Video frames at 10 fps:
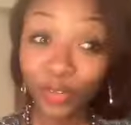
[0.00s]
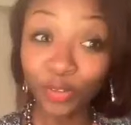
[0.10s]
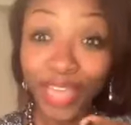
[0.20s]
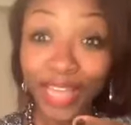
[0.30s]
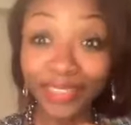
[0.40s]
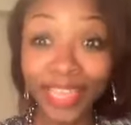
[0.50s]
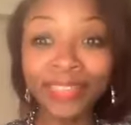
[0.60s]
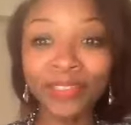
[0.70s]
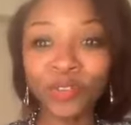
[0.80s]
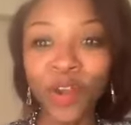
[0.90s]
So do that
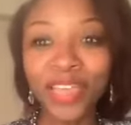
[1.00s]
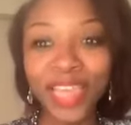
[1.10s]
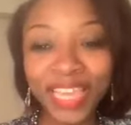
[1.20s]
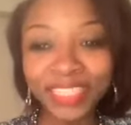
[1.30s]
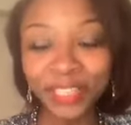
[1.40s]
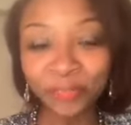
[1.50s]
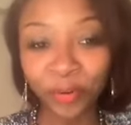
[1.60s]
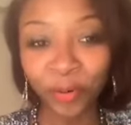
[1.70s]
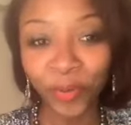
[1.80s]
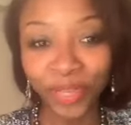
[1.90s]
and good. try 18
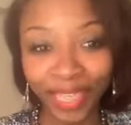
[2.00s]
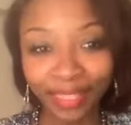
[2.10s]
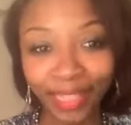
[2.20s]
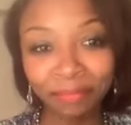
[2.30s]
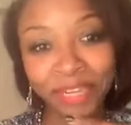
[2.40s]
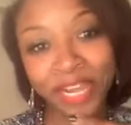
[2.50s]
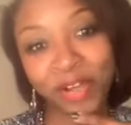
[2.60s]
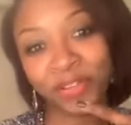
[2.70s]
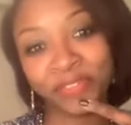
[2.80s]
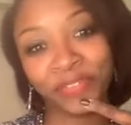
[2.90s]
for a week and let me
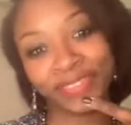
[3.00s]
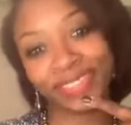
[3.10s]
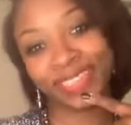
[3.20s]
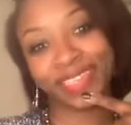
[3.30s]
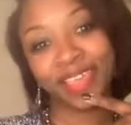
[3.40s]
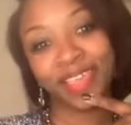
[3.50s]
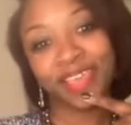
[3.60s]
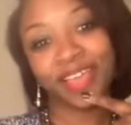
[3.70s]
know if you see.